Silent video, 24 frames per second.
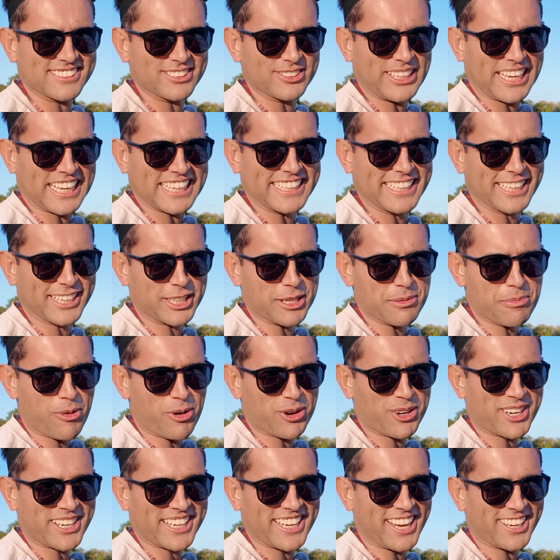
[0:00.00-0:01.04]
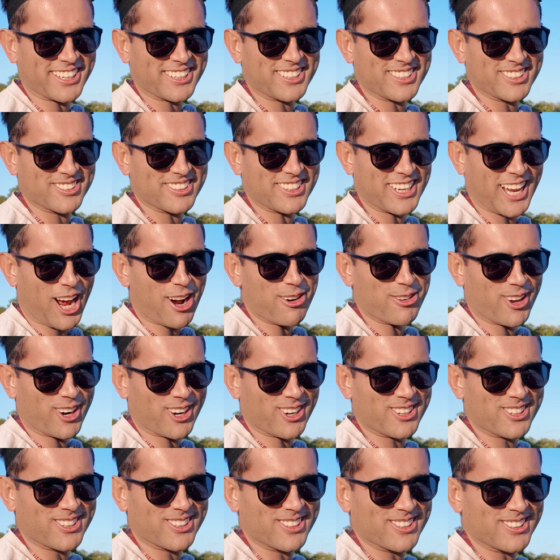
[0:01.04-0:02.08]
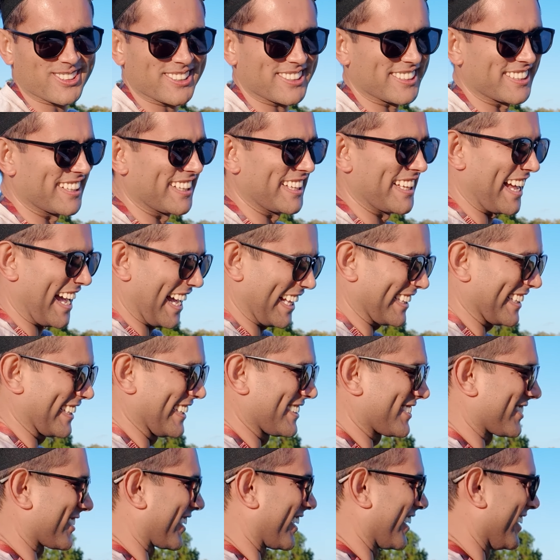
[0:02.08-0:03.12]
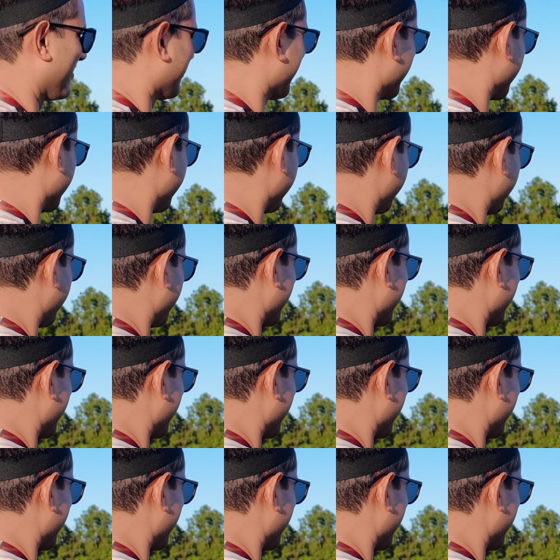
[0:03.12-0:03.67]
You can hear the motor get louder. I think it's ready for